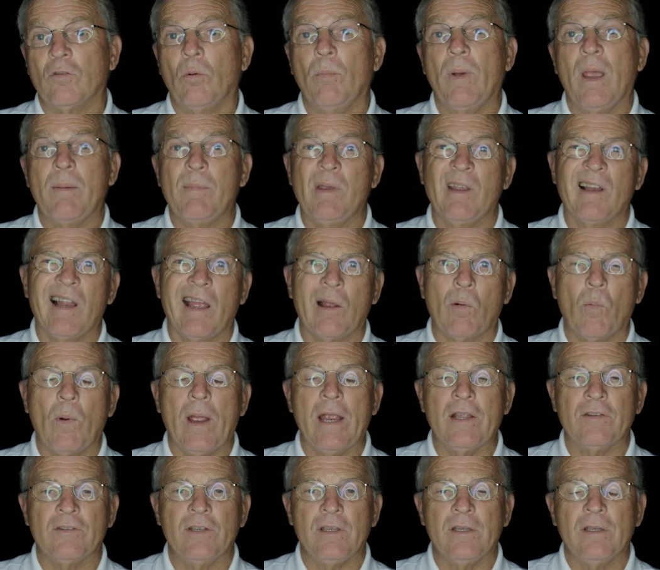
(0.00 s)
or maybe like
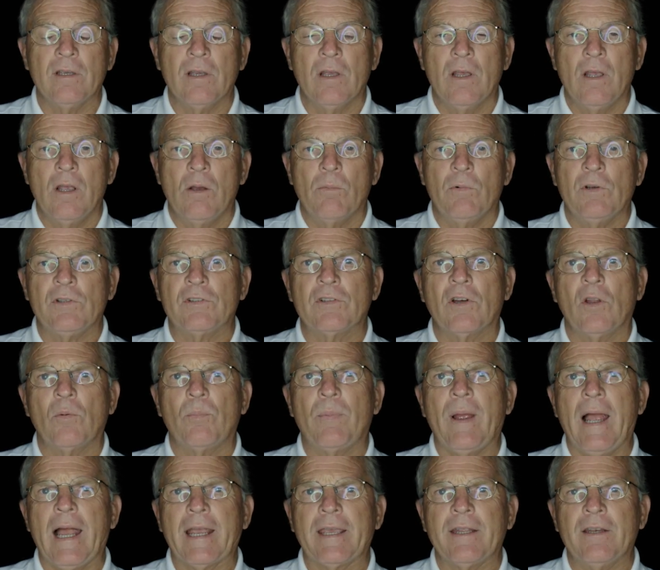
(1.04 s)
Wednesday, we start
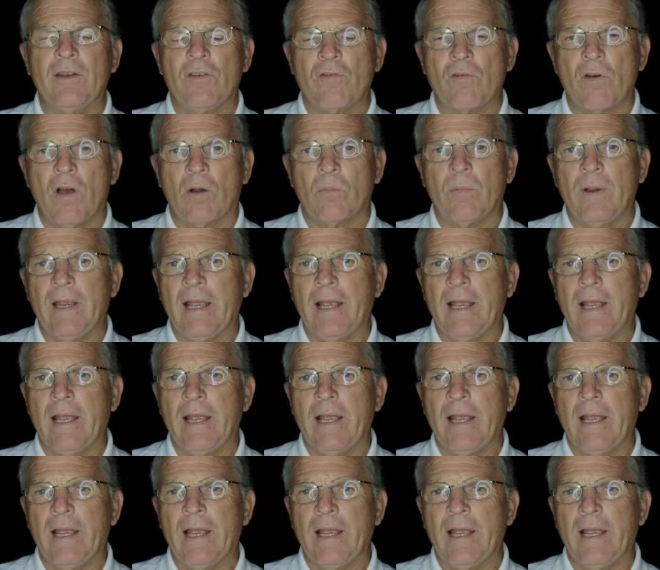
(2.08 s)
packing the truck.